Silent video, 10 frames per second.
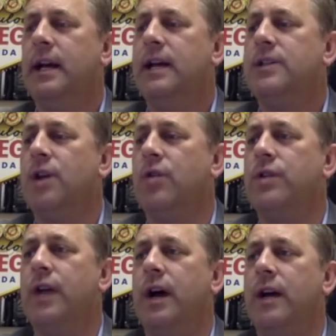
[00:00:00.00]
So
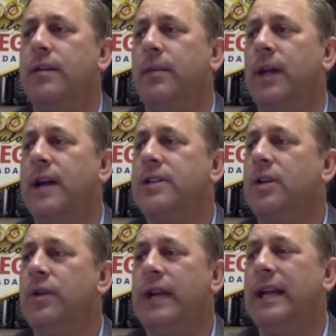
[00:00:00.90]
the
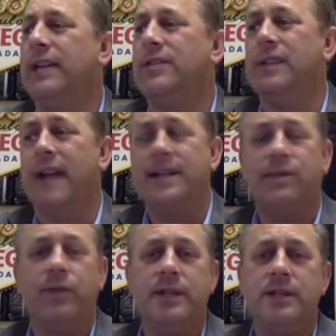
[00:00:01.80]
Palazzo, again, there's lots
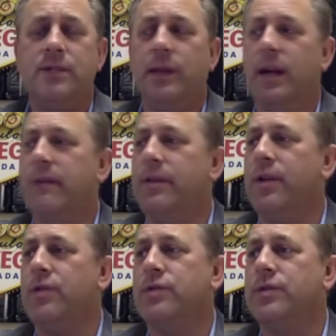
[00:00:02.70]
of reasons we love it.
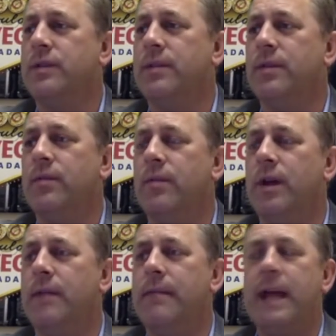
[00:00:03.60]
Those are some of the
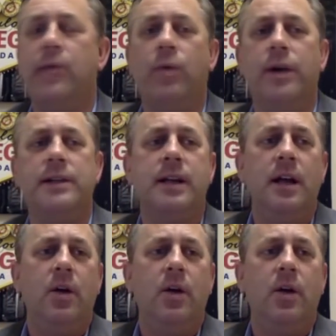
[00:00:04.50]
main ones.